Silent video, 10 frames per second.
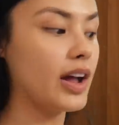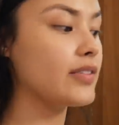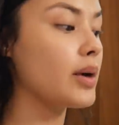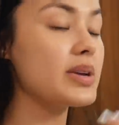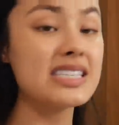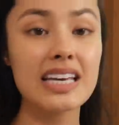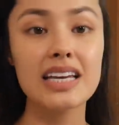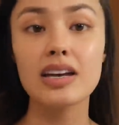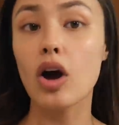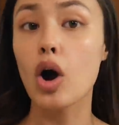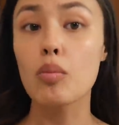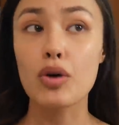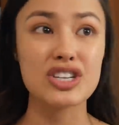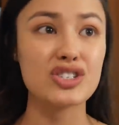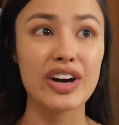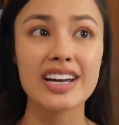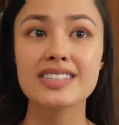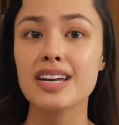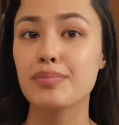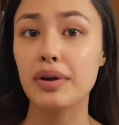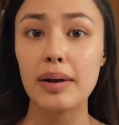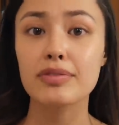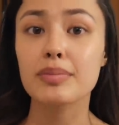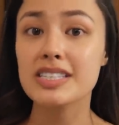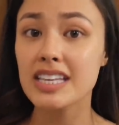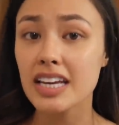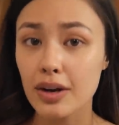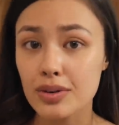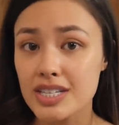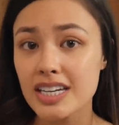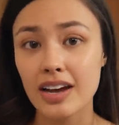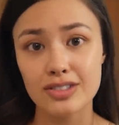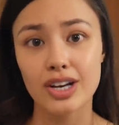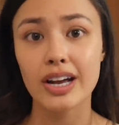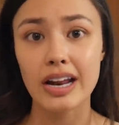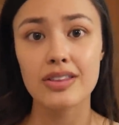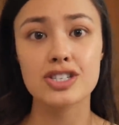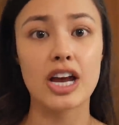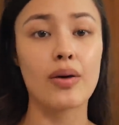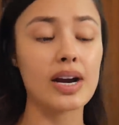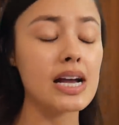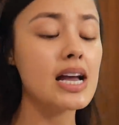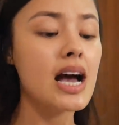I've got my skin all moisturized and prepped for my skincare routine after I got out of the shower.